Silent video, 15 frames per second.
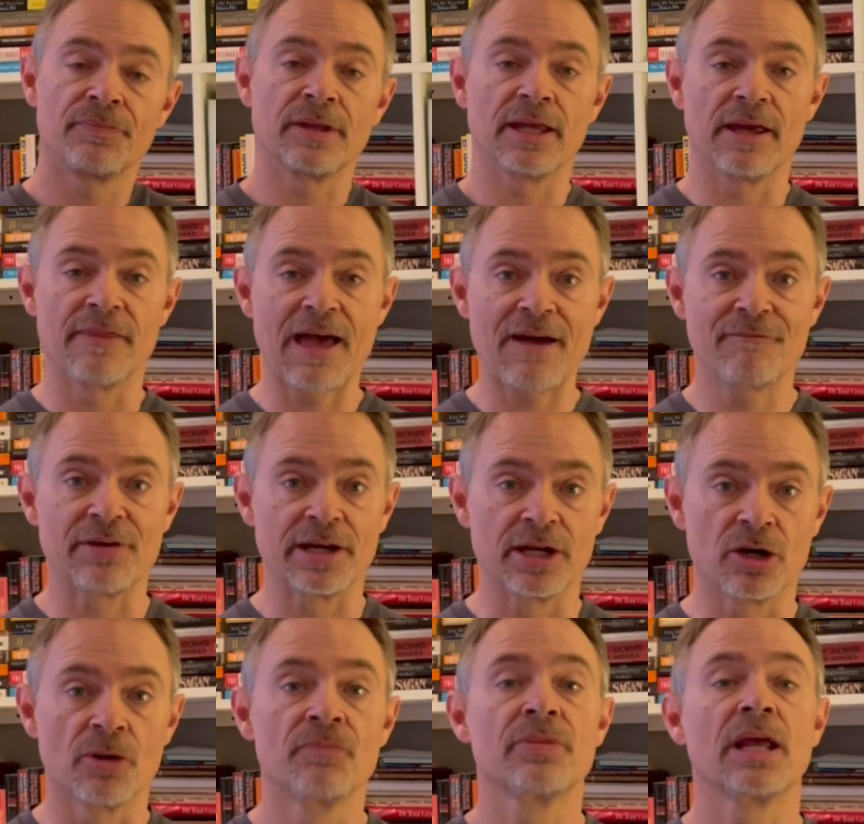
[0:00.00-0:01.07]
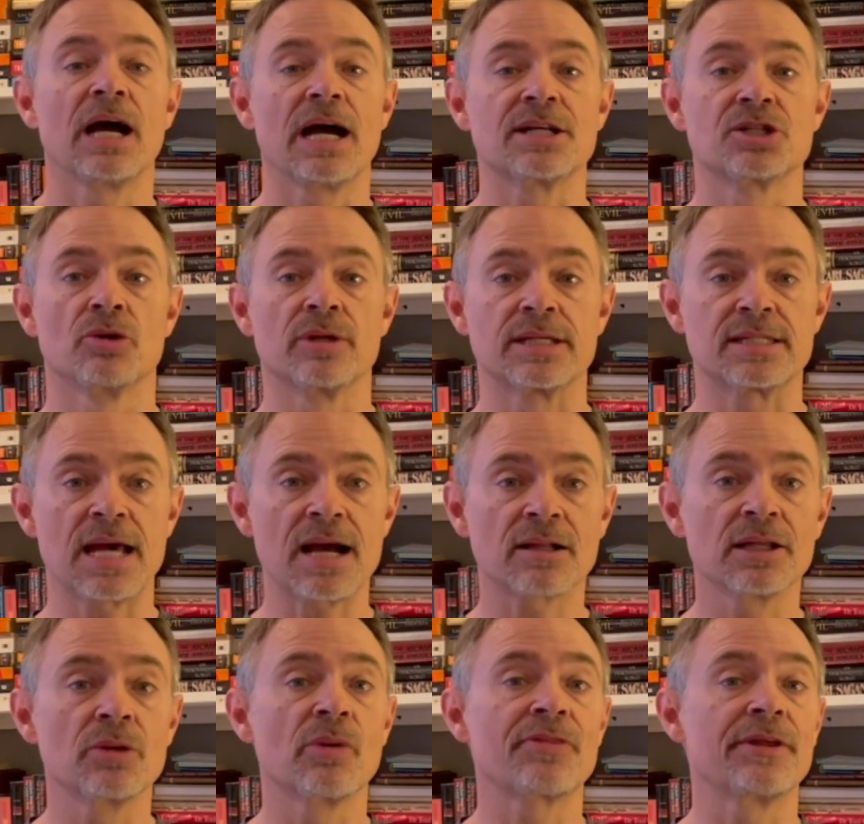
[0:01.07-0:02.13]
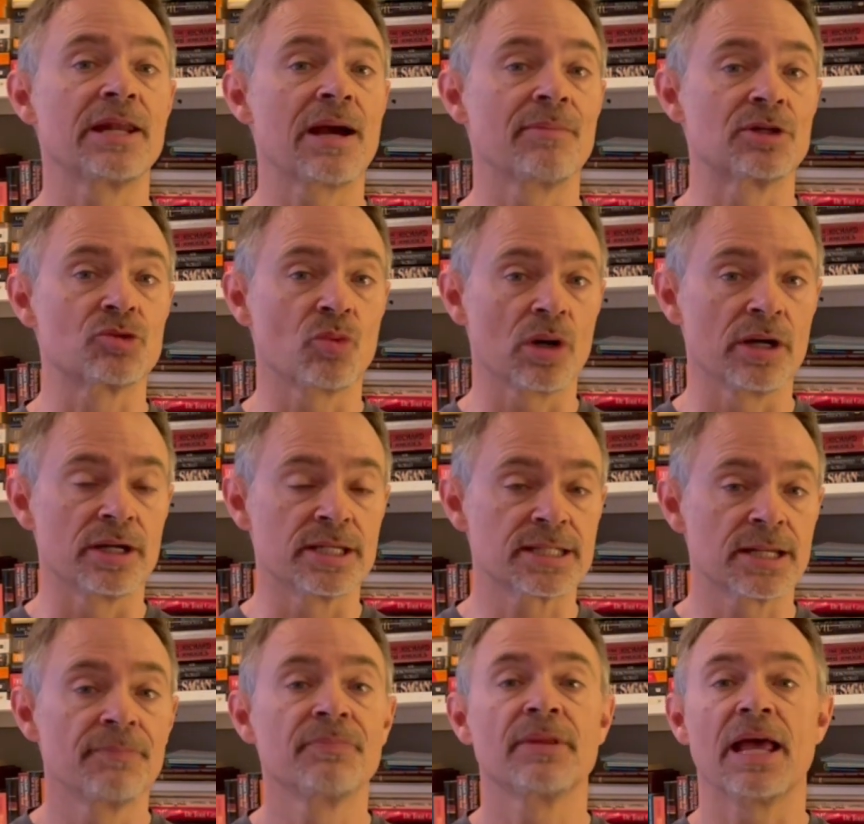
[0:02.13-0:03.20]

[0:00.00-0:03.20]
In that video, I showed exactly what the damage was,